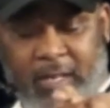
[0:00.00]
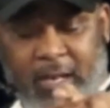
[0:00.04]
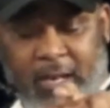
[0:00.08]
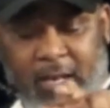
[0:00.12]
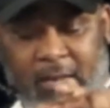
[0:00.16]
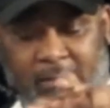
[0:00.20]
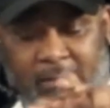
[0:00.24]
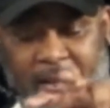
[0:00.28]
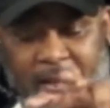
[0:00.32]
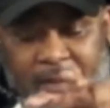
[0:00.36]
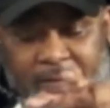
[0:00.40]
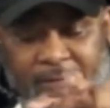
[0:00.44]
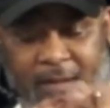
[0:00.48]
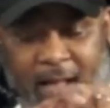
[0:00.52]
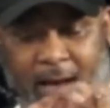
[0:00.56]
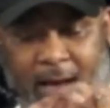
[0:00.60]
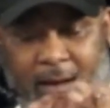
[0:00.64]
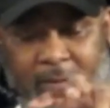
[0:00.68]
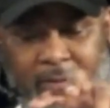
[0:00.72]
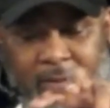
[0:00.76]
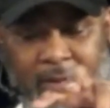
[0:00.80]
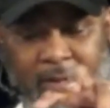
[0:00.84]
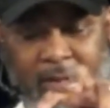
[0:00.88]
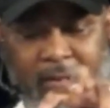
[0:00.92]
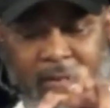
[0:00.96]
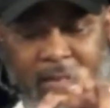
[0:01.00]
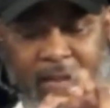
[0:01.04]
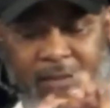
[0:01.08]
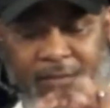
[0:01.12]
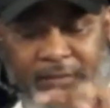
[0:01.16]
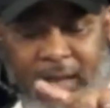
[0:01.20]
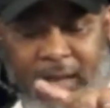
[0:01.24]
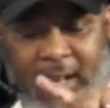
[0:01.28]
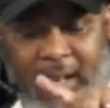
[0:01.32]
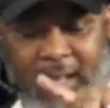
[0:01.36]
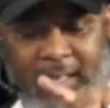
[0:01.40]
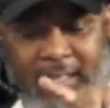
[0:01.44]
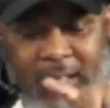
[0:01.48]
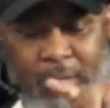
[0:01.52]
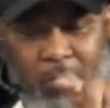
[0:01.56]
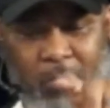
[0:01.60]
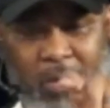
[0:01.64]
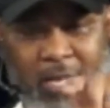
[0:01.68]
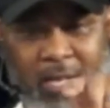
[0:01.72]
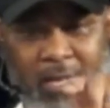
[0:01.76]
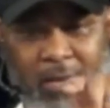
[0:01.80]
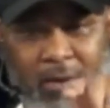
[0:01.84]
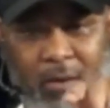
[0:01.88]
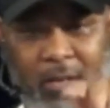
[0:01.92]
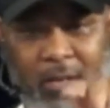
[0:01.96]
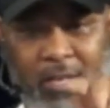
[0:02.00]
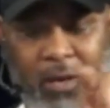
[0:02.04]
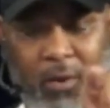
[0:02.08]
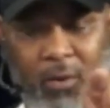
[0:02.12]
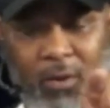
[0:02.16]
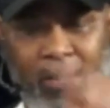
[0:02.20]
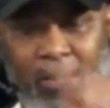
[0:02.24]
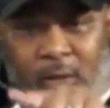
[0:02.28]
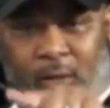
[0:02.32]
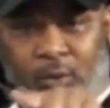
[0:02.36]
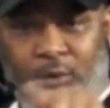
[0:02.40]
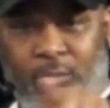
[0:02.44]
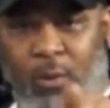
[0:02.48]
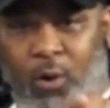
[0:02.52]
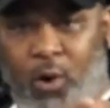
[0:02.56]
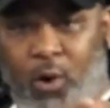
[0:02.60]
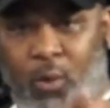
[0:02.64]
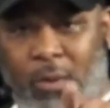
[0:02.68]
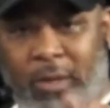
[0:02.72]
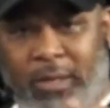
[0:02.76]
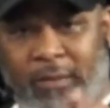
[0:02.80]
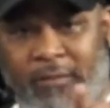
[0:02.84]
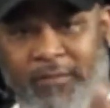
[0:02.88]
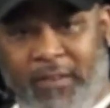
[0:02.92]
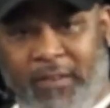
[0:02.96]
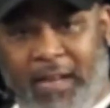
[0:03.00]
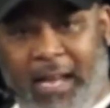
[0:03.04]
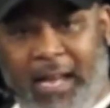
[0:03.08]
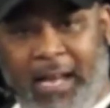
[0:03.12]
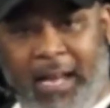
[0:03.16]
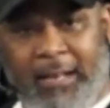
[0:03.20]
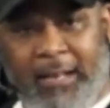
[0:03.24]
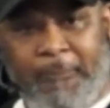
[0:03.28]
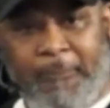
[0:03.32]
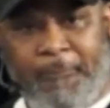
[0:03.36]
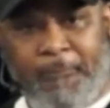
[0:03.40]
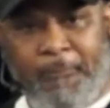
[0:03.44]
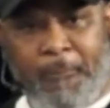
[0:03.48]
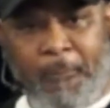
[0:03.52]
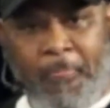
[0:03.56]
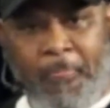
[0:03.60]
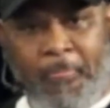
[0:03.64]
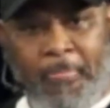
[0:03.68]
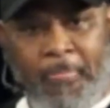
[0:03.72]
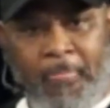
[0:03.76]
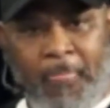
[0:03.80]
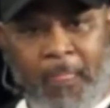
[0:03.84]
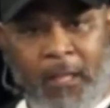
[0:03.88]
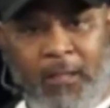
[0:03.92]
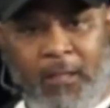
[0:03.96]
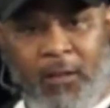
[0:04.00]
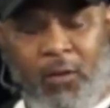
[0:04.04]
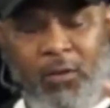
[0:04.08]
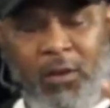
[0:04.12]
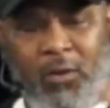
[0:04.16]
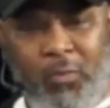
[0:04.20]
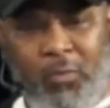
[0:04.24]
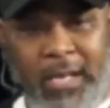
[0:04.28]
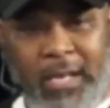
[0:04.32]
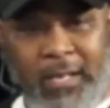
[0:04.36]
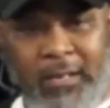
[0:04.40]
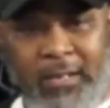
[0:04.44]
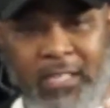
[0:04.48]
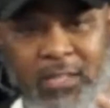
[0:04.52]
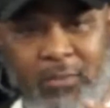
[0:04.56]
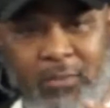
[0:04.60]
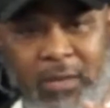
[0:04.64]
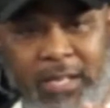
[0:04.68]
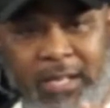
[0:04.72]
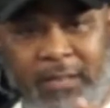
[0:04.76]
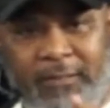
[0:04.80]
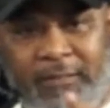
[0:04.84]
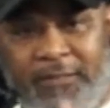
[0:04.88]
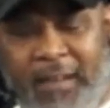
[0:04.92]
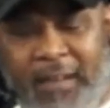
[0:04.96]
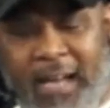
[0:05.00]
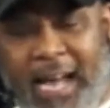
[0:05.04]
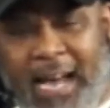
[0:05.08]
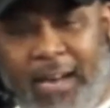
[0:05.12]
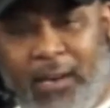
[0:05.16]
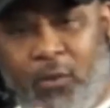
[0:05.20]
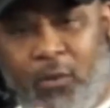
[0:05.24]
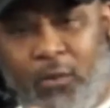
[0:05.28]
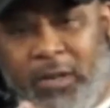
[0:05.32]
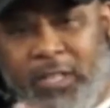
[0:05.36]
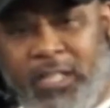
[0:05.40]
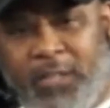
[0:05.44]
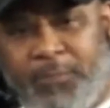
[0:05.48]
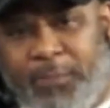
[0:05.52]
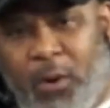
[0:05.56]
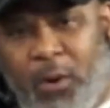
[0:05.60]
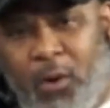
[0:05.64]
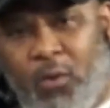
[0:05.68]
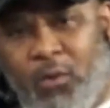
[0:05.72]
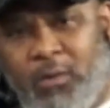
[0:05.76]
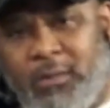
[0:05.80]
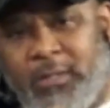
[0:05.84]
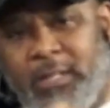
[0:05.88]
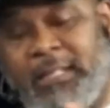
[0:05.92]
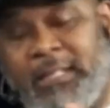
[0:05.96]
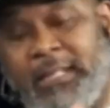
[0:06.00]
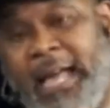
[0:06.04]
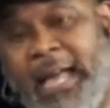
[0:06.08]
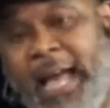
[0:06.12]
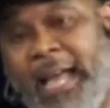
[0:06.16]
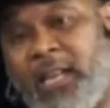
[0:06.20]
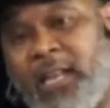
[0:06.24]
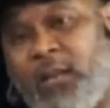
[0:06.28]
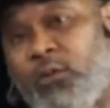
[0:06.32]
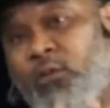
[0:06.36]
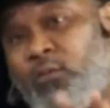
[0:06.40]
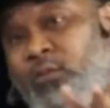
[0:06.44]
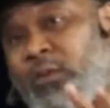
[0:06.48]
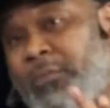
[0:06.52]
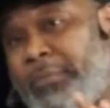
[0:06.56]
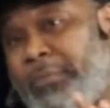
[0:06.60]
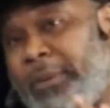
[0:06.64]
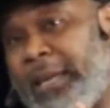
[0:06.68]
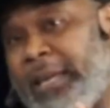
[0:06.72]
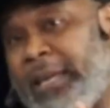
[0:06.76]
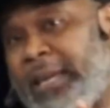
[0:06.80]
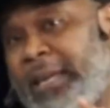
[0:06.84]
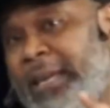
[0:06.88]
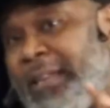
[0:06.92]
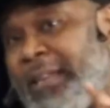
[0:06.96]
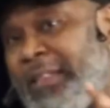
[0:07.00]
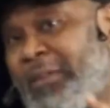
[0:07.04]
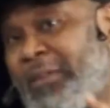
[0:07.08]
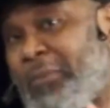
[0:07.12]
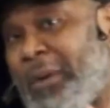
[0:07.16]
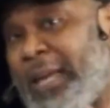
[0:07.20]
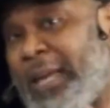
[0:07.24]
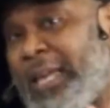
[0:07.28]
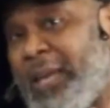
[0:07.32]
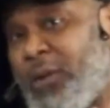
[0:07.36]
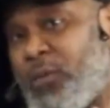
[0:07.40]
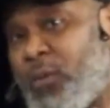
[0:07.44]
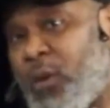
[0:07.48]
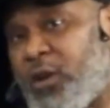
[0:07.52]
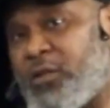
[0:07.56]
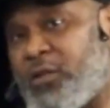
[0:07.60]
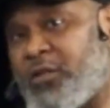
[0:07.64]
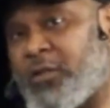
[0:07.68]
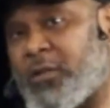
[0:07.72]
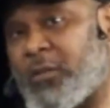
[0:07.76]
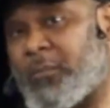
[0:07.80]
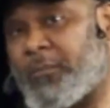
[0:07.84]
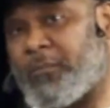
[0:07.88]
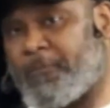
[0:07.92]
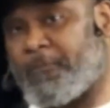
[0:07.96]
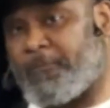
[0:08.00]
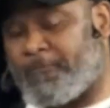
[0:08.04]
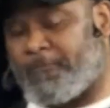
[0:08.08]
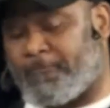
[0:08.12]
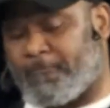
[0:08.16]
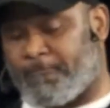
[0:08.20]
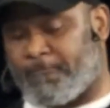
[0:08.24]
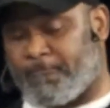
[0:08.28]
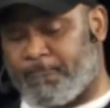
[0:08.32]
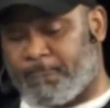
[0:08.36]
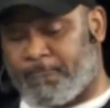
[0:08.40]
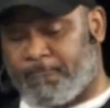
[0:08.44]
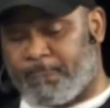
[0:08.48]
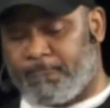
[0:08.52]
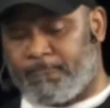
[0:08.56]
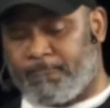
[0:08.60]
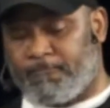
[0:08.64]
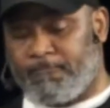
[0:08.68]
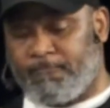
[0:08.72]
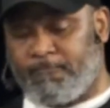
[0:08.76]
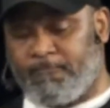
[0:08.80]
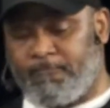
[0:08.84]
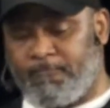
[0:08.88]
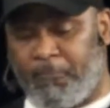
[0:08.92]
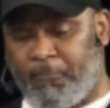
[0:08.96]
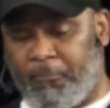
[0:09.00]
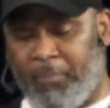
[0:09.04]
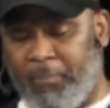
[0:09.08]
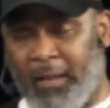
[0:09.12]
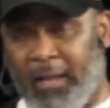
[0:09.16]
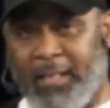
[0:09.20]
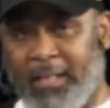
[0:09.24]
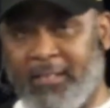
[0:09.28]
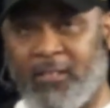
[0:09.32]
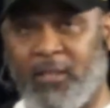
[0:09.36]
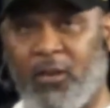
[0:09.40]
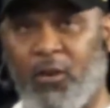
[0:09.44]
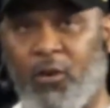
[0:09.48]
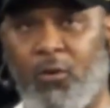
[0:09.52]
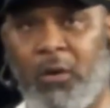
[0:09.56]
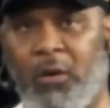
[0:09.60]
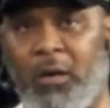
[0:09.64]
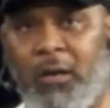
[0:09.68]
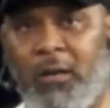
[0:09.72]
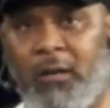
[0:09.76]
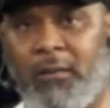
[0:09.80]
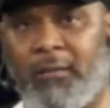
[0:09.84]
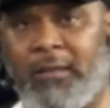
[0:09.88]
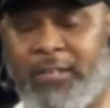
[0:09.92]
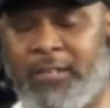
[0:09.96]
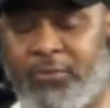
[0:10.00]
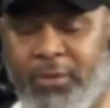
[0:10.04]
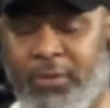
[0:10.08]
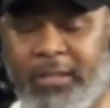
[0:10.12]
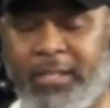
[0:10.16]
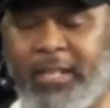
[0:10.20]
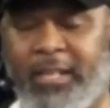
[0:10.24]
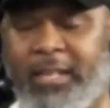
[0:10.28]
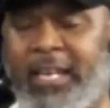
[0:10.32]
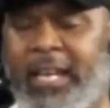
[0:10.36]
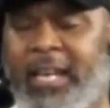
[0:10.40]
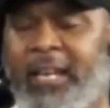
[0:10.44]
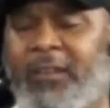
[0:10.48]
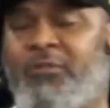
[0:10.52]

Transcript: They said the only weakness we can find or expose in Daniel would be the way he worshiped. And so they tricked the king.